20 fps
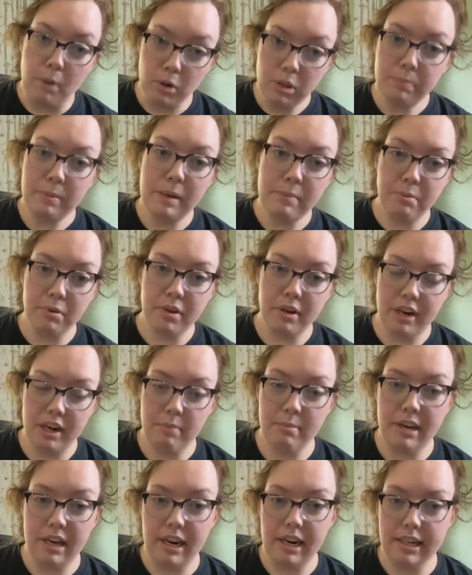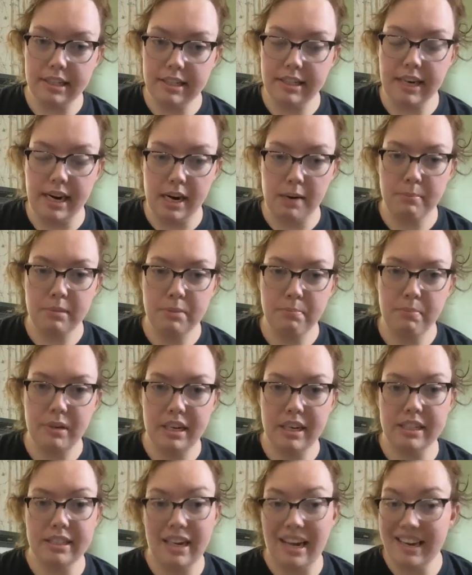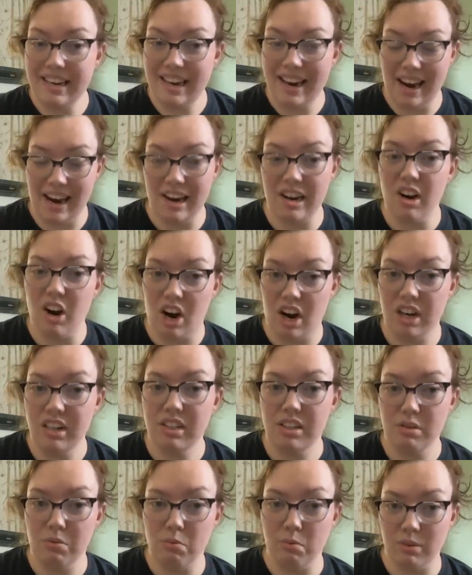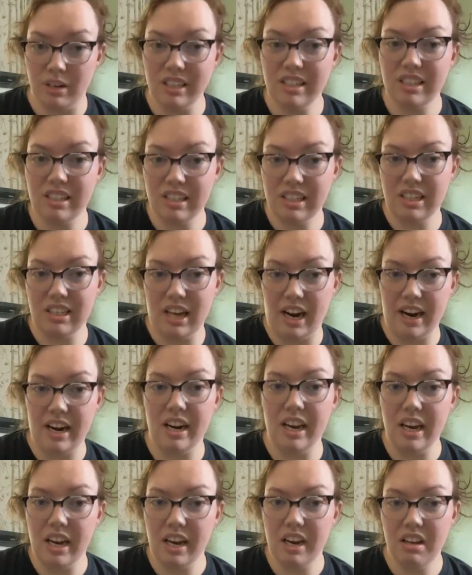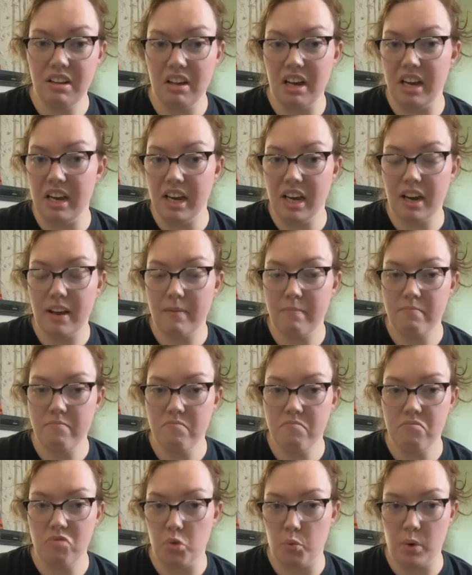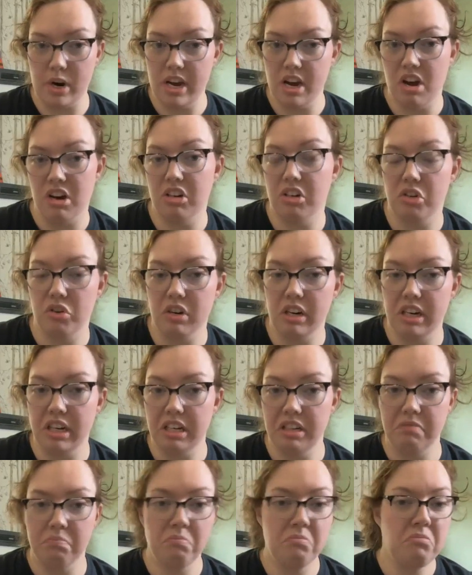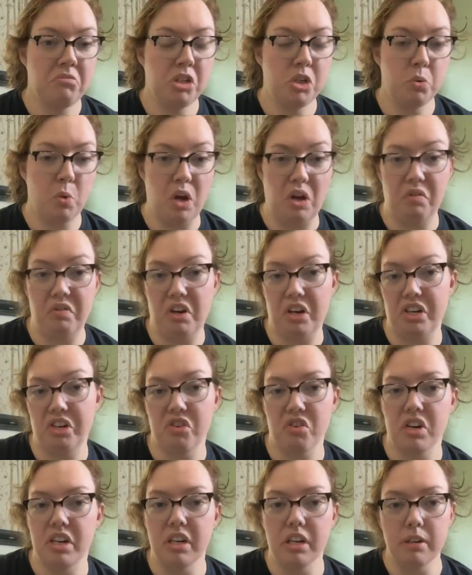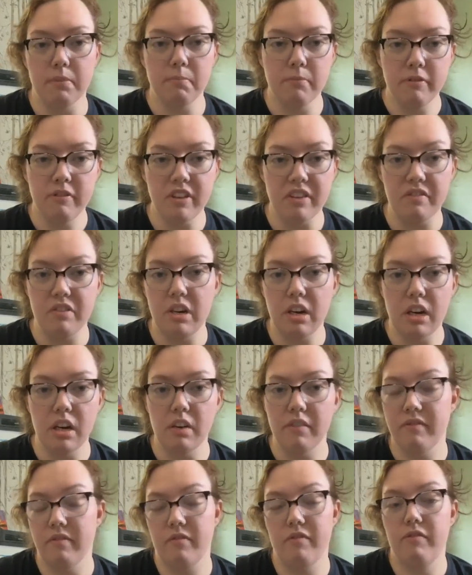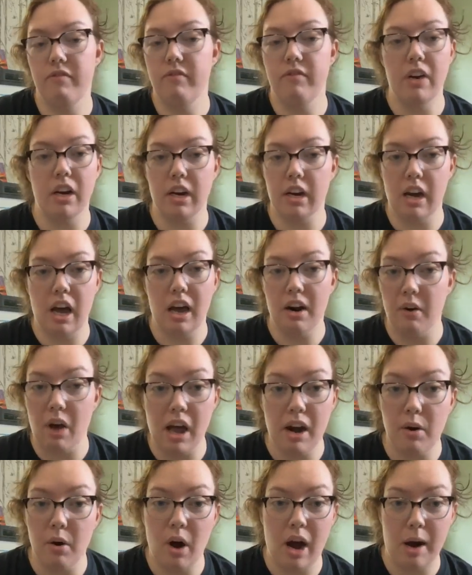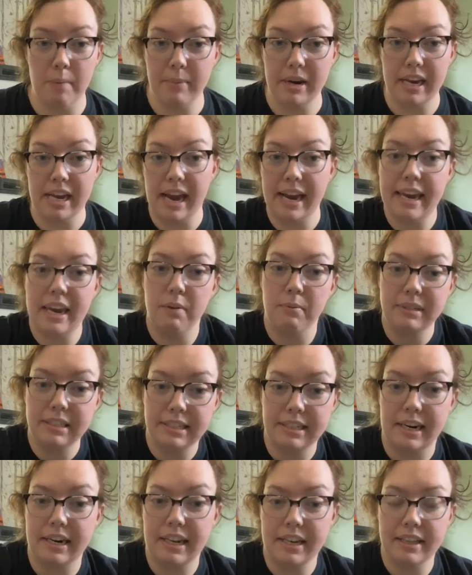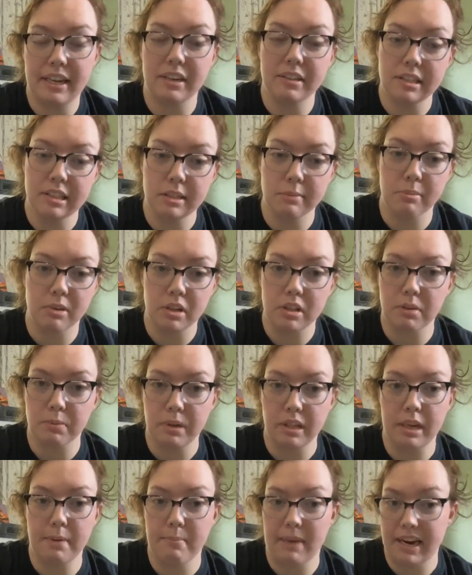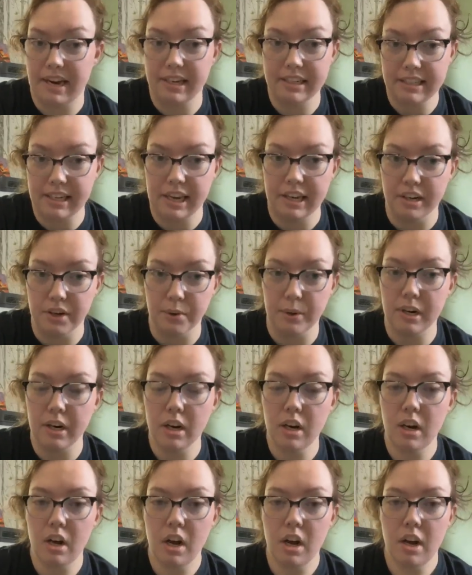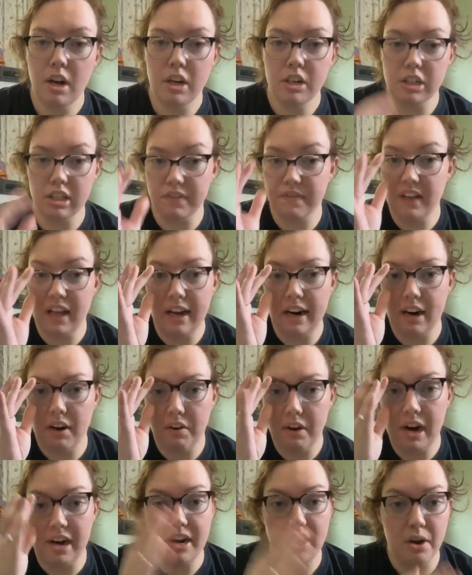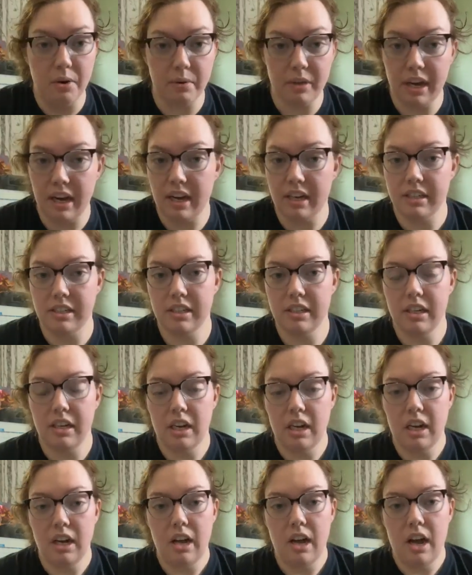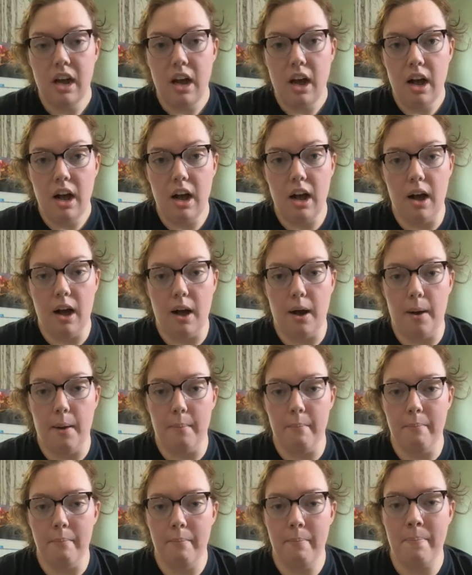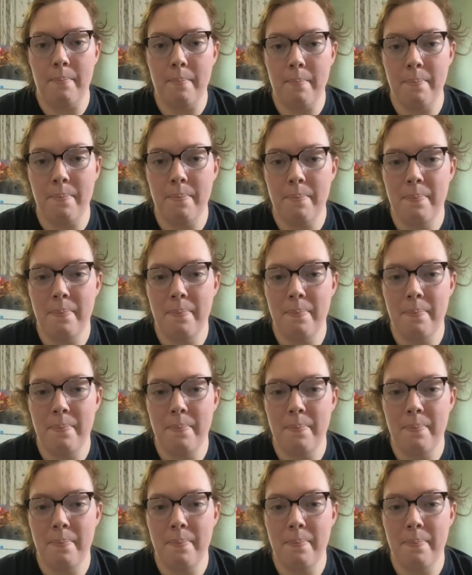most people are going to be getting it stamped because I cannot risk signing like 300, 1200, 15 fucking I don't I don't know how many. I can't risk signing thousands of books, really. My hands can't do it. Just flat out, I know that. Um